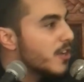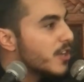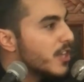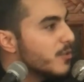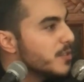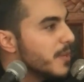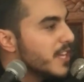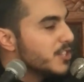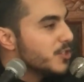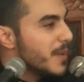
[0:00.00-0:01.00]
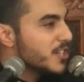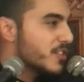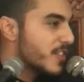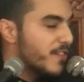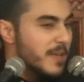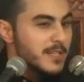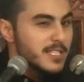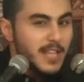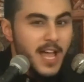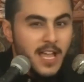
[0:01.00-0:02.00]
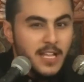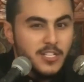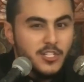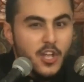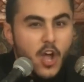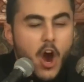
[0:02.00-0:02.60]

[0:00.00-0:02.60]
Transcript: he would begin to mention the famous lines,